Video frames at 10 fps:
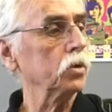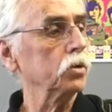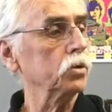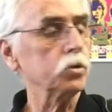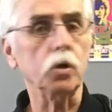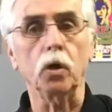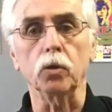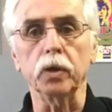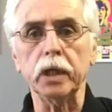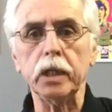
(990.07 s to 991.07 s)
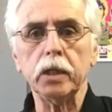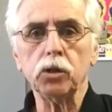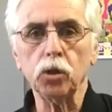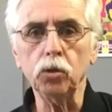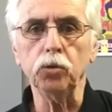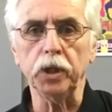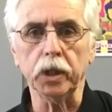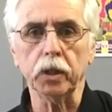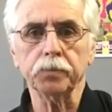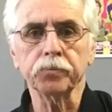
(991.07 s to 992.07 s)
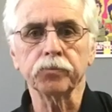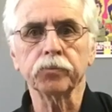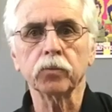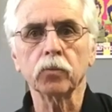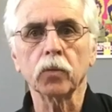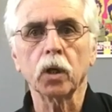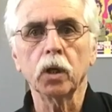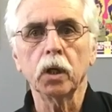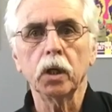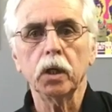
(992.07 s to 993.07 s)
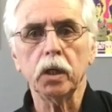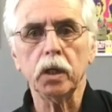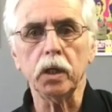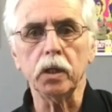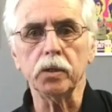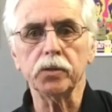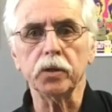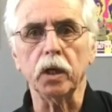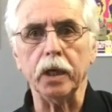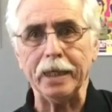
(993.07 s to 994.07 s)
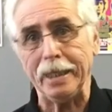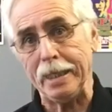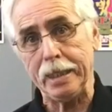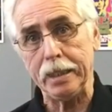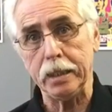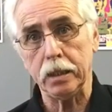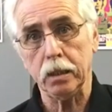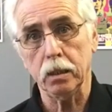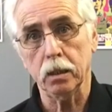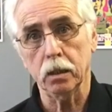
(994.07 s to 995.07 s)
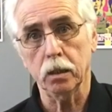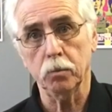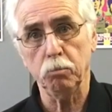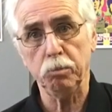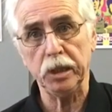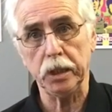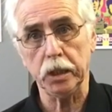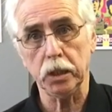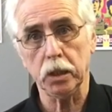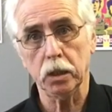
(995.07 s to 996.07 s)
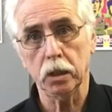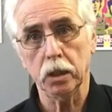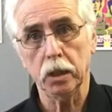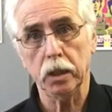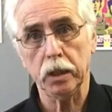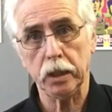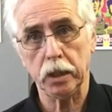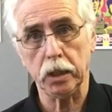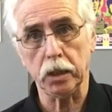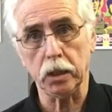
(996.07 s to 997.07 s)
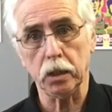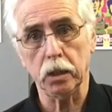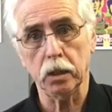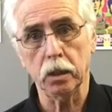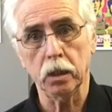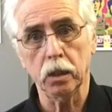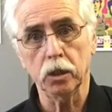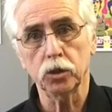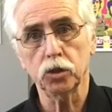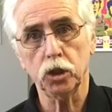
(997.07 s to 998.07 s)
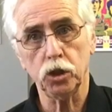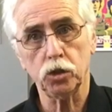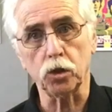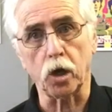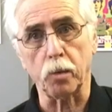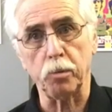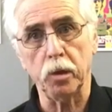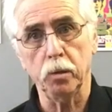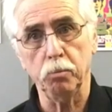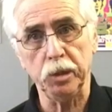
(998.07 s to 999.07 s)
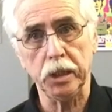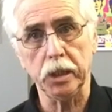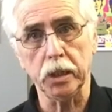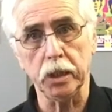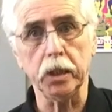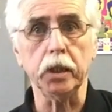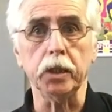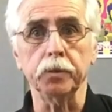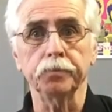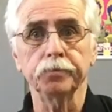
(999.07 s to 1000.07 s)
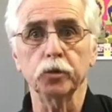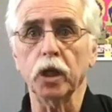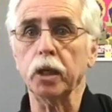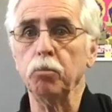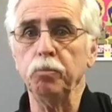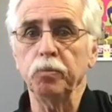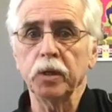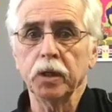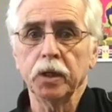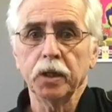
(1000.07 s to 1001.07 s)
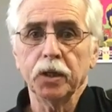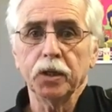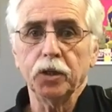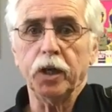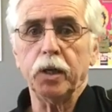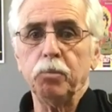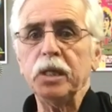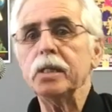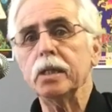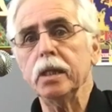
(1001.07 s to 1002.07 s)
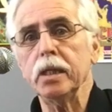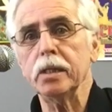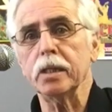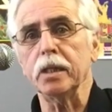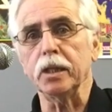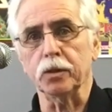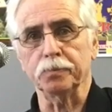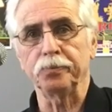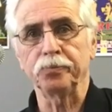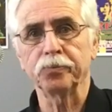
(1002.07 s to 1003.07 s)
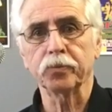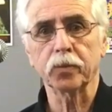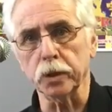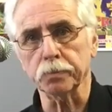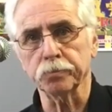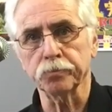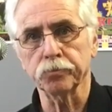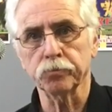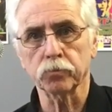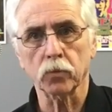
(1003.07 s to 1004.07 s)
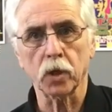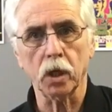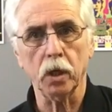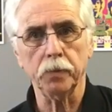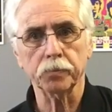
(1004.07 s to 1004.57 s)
So E tuning is E, B, E, G sharp, B, and E. A lot of B's and E's in there. Okay.